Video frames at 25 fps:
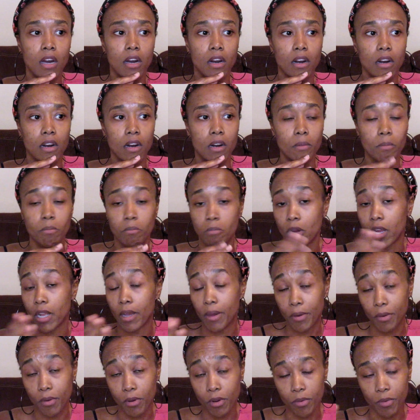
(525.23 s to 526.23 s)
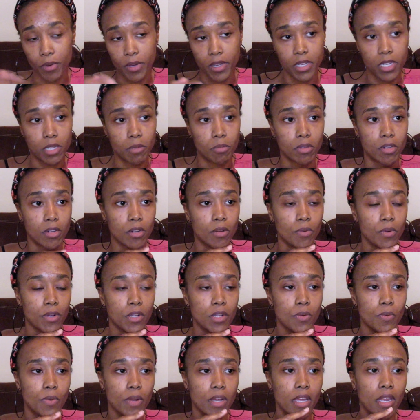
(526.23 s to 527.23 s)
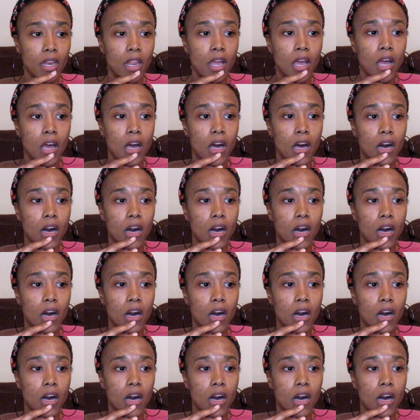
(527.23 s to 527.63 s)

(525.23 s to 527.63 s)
brown or red depending on where you went.